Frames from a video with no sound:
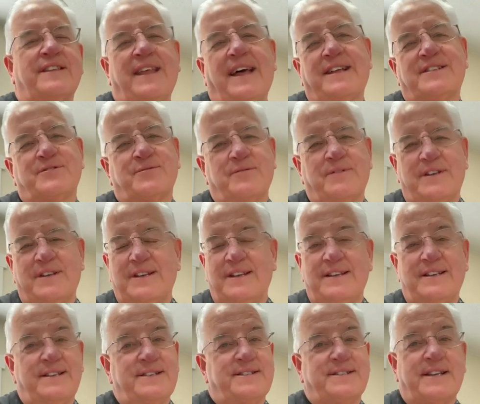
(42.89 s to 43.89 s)
That's
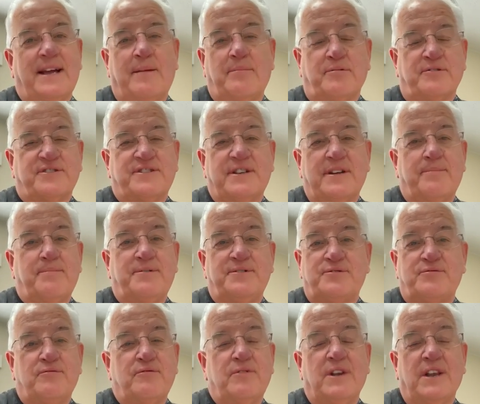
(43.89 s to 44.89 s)
what discipleship
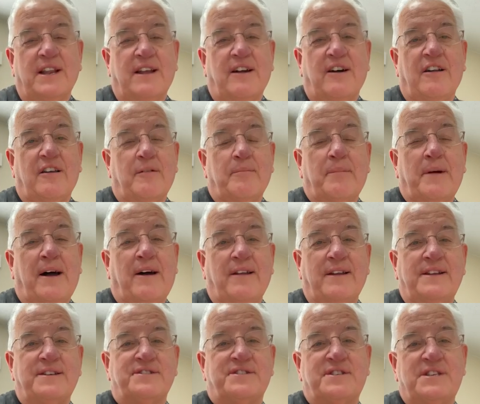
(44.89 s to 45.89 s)
is really all about,
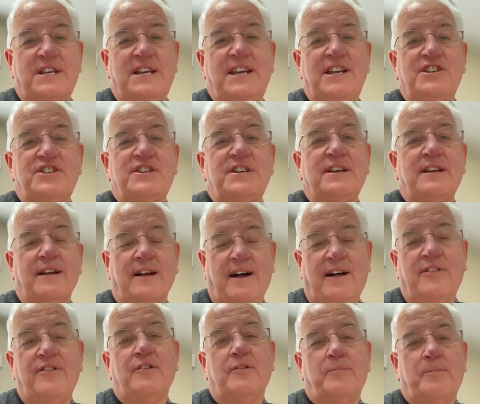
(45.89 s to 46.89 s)
is teaching
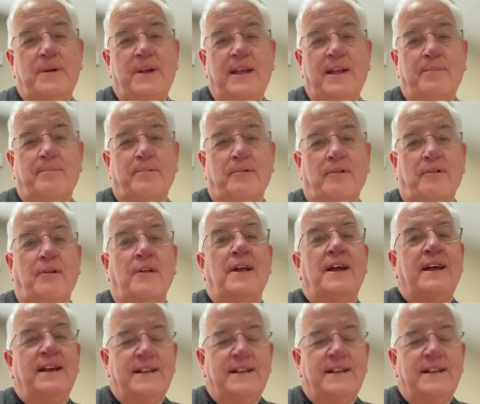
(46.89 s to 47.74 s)
other people